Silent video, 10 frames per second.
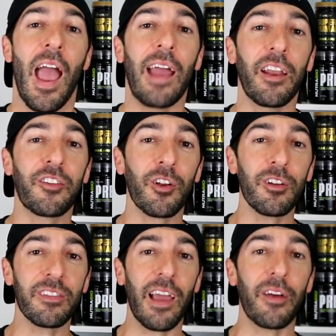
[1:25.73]
And it
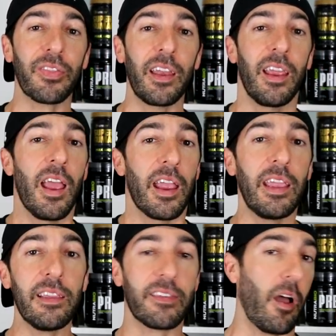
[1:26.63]
turns out that
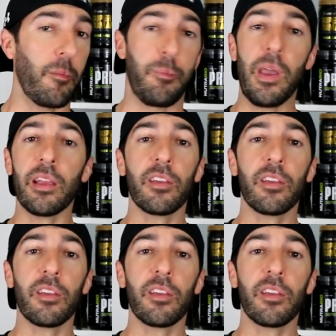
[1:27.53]
he's big